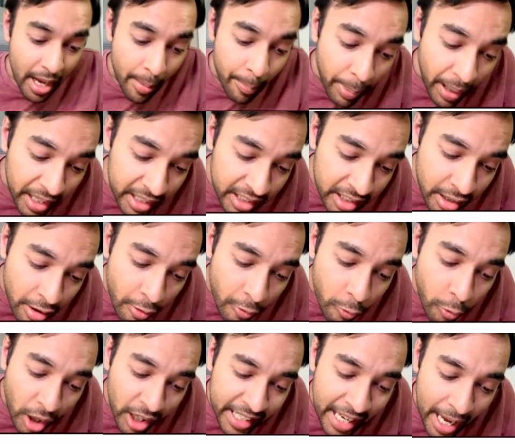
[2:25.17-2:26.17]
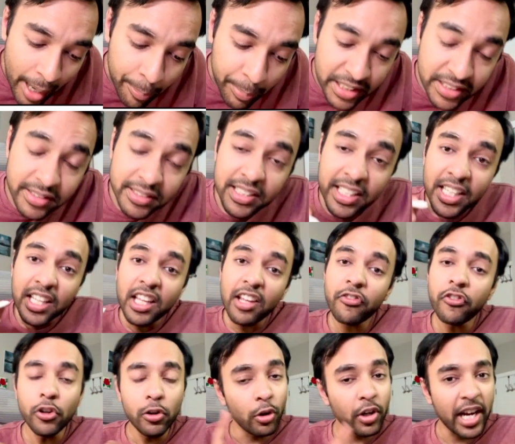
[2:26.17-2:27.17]
But what happens if
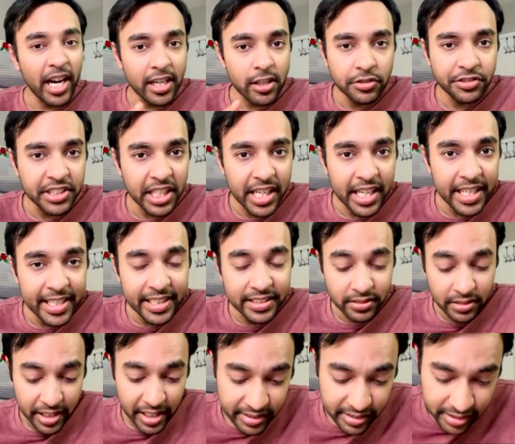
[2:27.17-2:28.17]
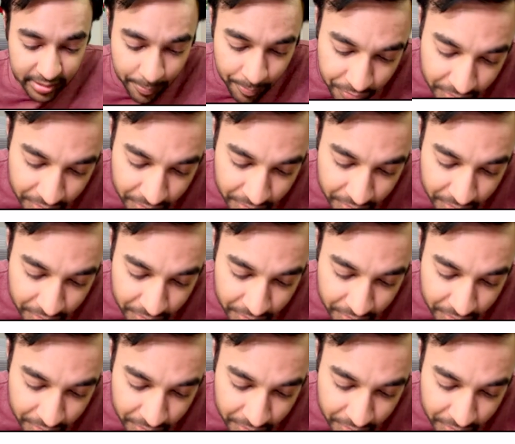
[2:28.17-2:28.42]
you look at your second test case?